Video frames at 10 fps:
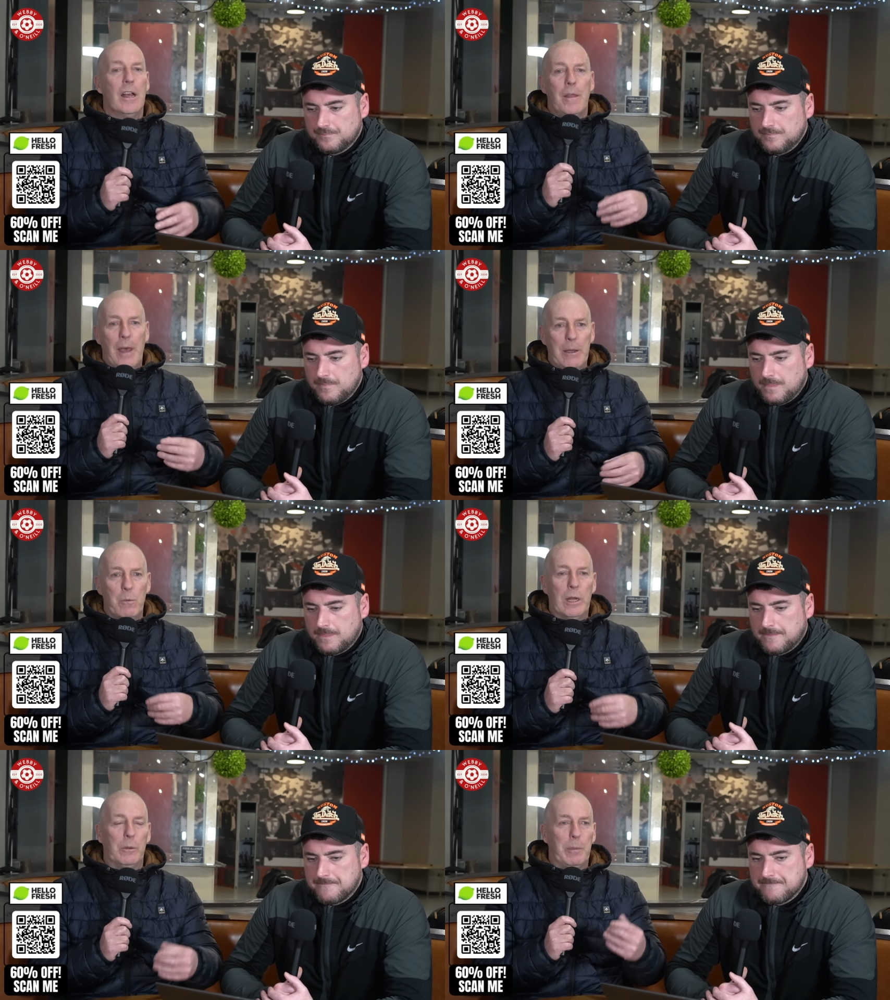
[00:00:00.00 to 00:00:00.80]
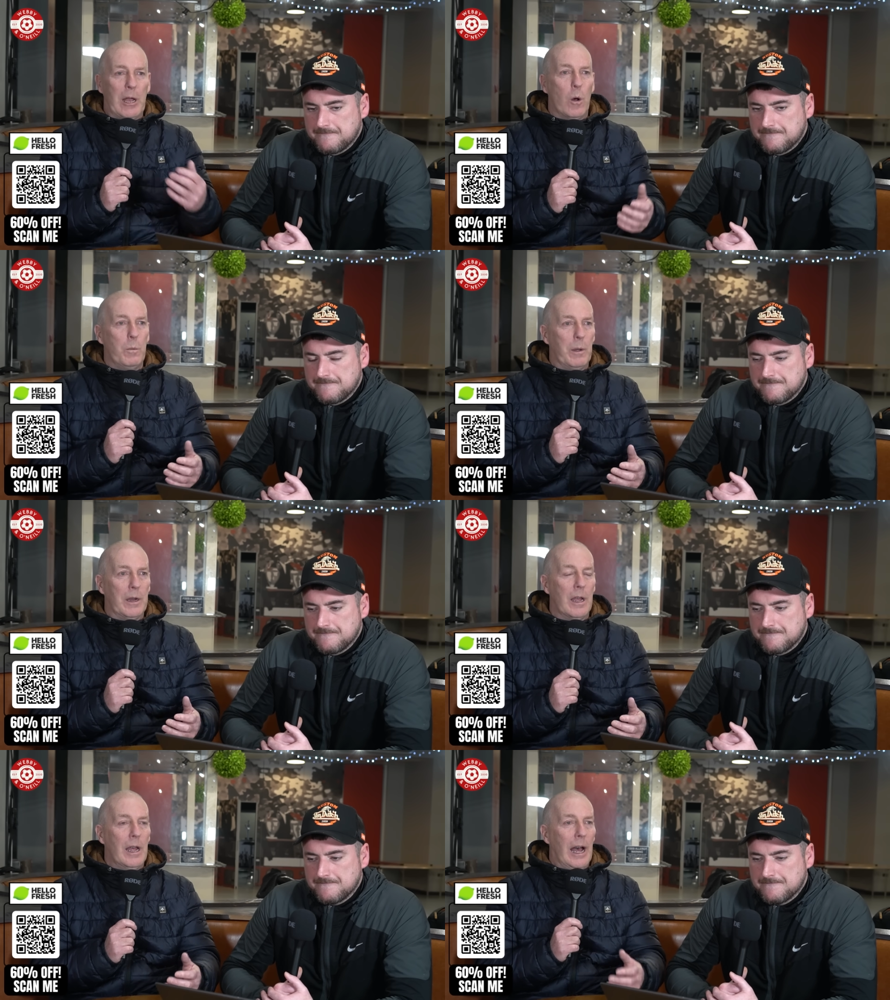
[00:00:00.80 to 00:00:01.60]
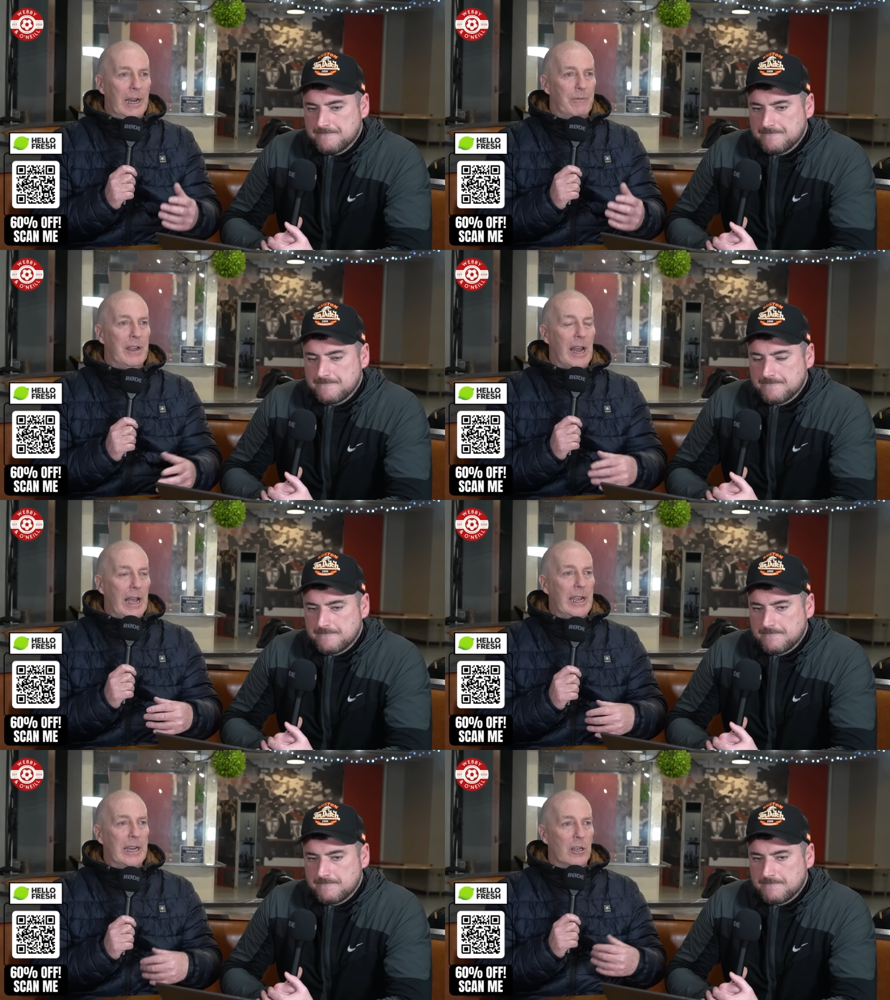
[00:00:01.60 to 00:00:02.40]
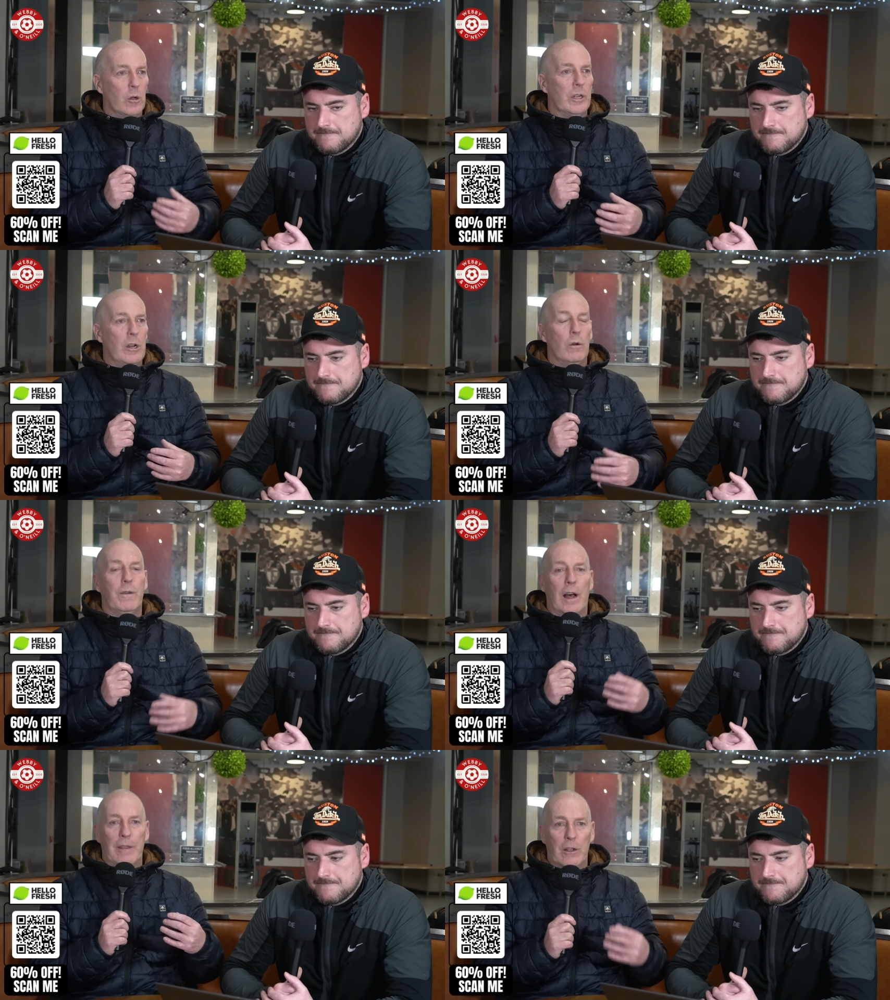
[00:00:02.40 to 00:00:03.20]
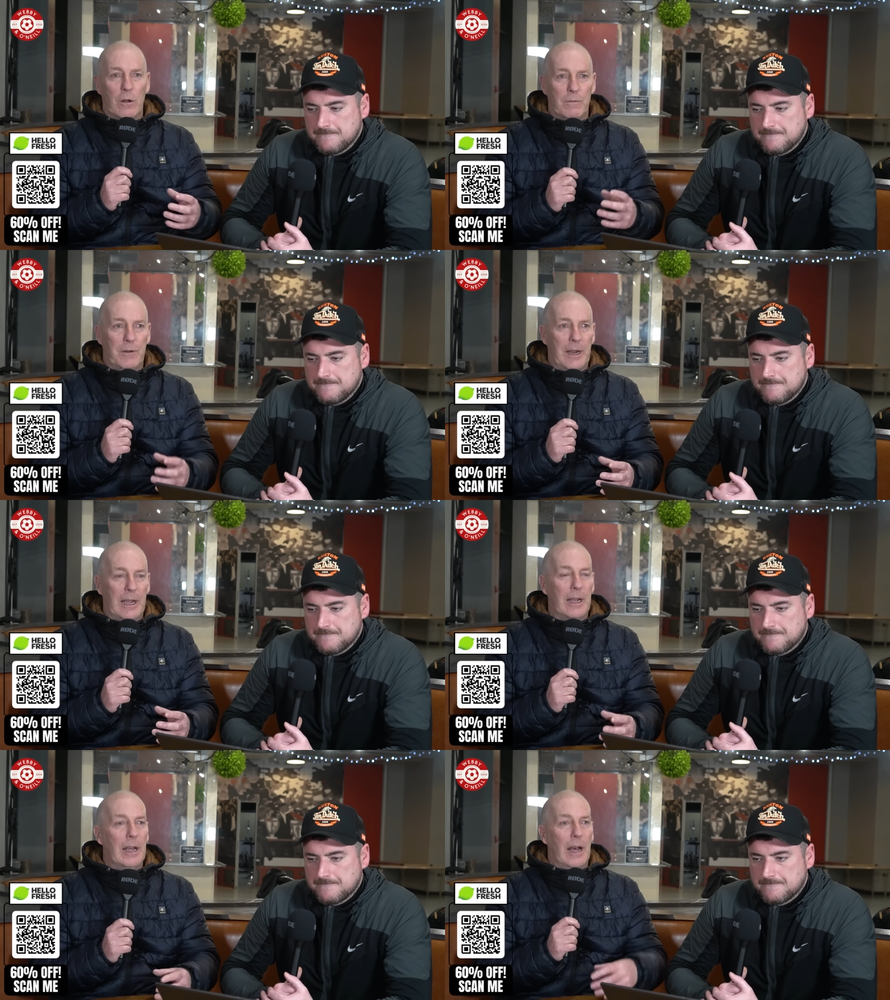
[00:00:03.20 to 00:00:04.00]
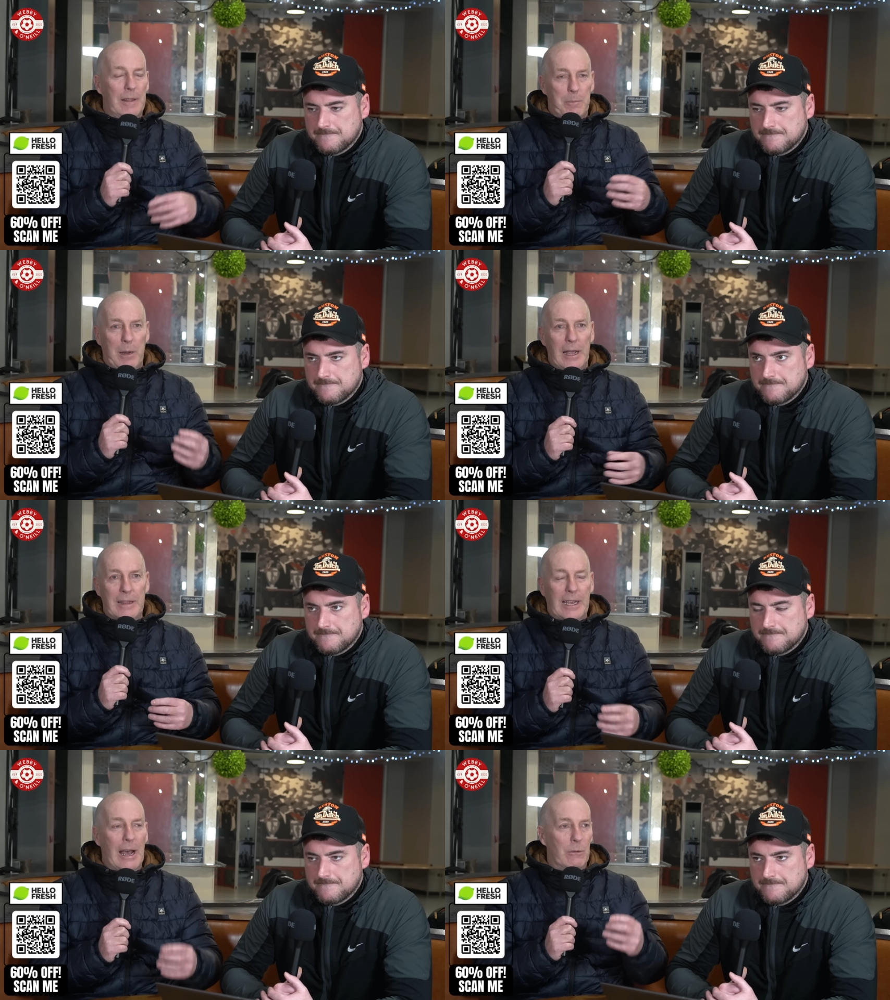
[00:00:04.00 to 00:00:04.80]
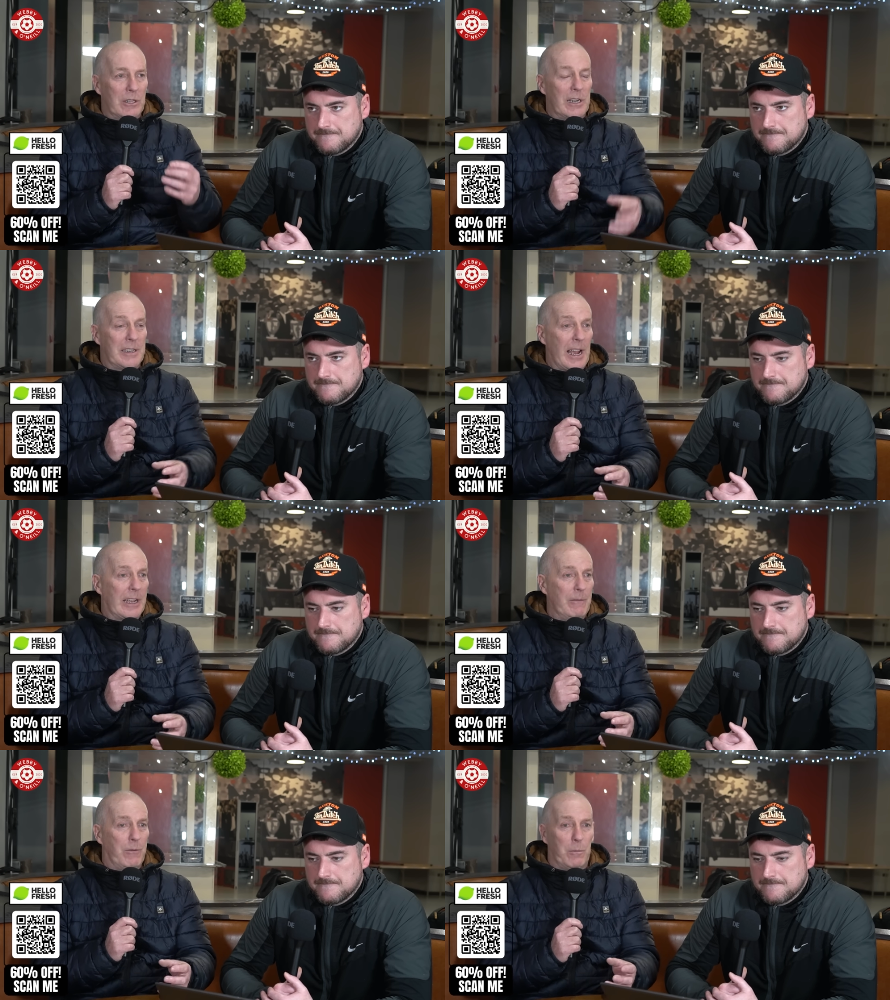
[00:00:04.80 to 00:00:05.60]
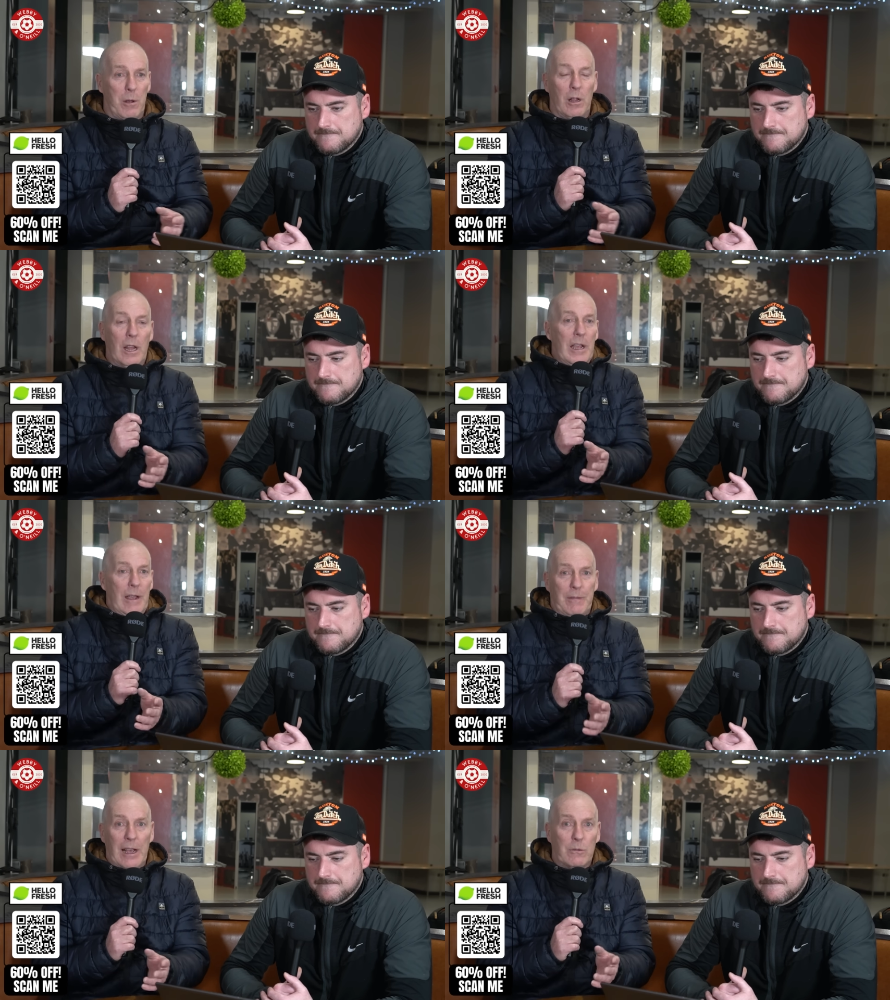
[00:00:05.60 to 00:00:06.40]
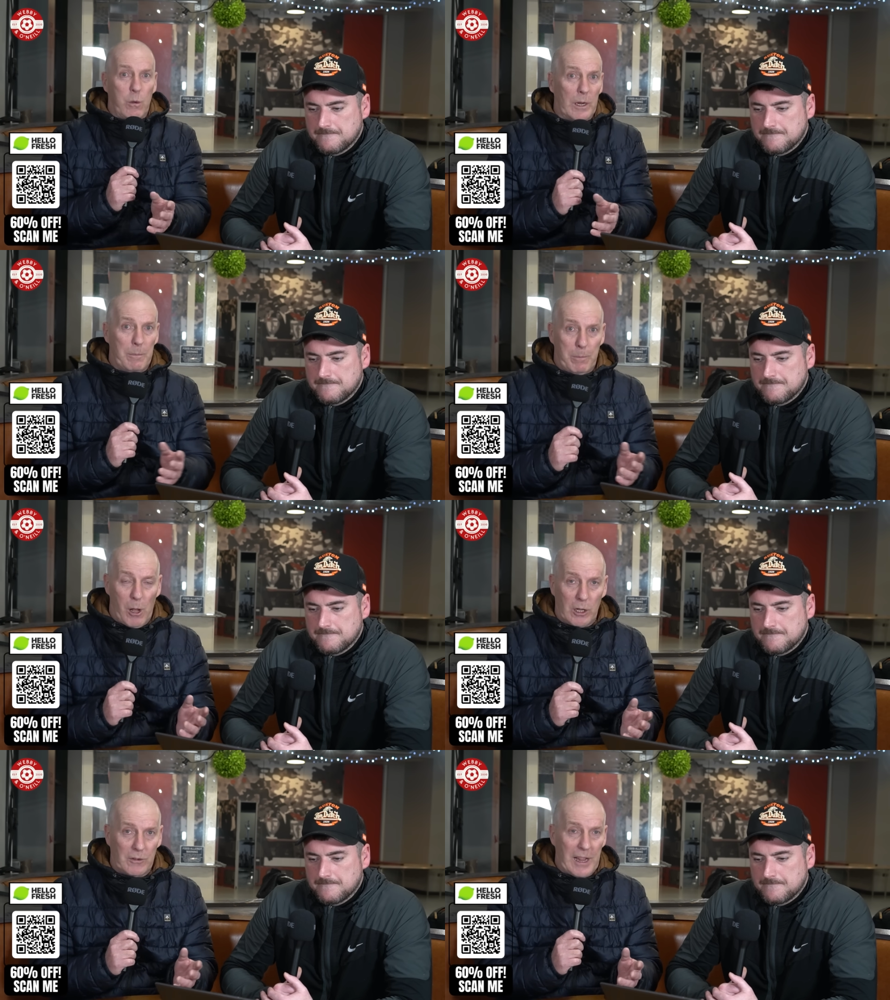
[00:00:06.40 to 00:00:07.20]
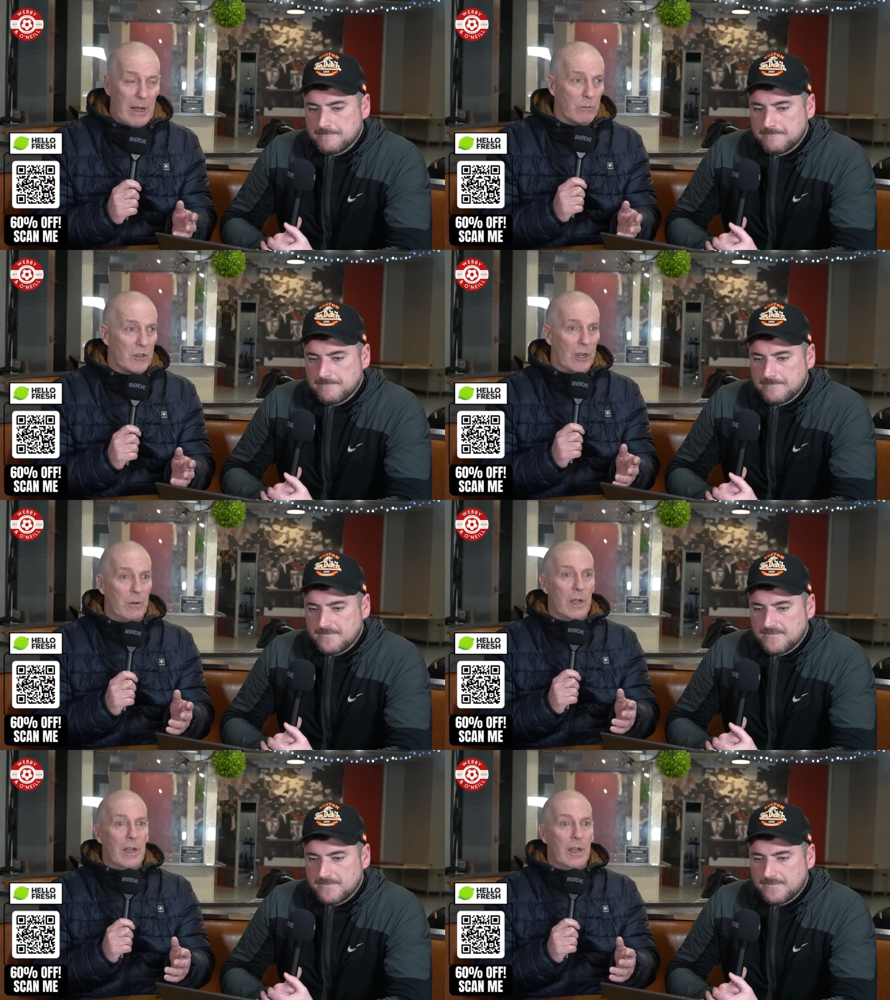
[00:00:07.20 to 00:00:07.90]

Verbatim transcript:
Speaker 1: They will be open. And if United are good enough and they're up for it and they play the counter attacking football, if that's what it boils down to,